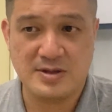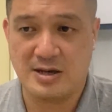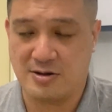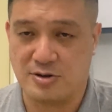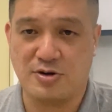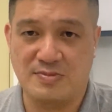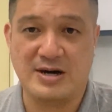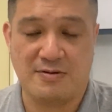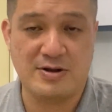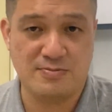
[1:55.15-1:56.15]
in October,
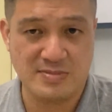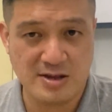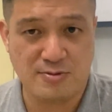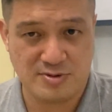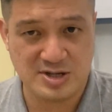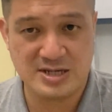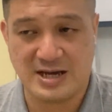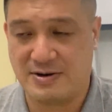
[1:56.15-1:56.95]
I want to meet owners.